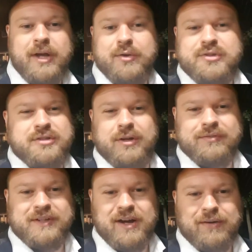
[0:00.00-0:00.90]
Just
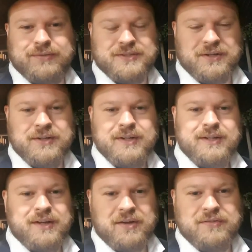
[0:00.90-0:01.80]
off the cuff, so
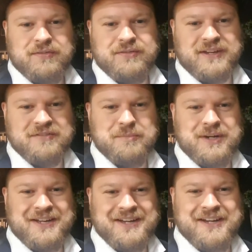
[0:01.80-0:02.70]
forgive
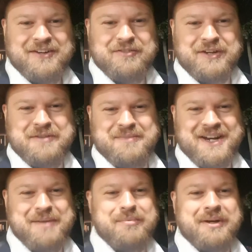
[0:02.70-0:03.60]
my
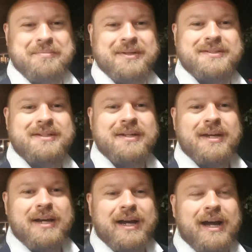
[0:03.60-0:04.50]
numbering, but
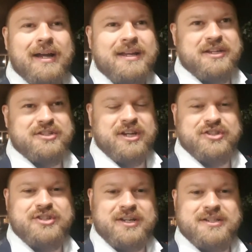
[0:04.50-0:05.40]

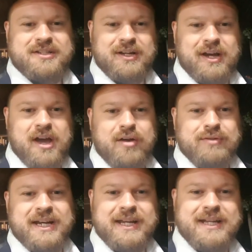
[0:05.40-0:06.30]
it's just a
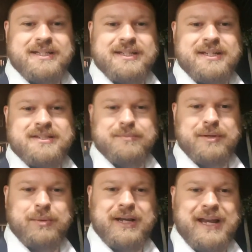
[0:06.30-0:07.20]
really easy system
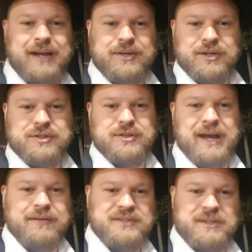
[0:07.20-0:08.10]
that will allow you to
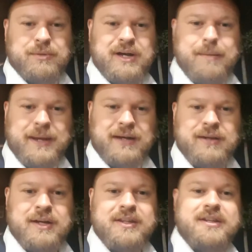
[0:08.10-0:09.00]
have someone come in
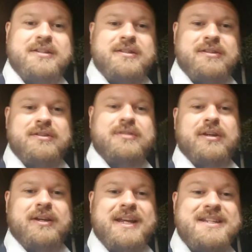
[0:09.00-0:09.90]

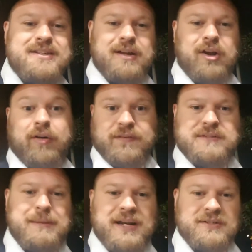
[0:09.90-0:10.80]
that isn't an
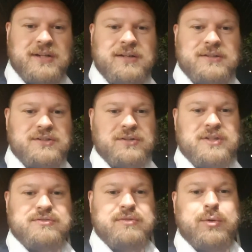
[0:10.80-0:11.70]
office manager, so it
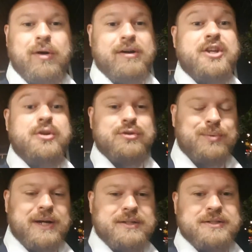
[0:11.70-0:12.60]
doesn't require huge
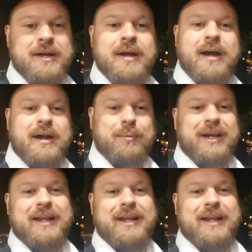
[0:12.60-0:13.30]
wages, and it will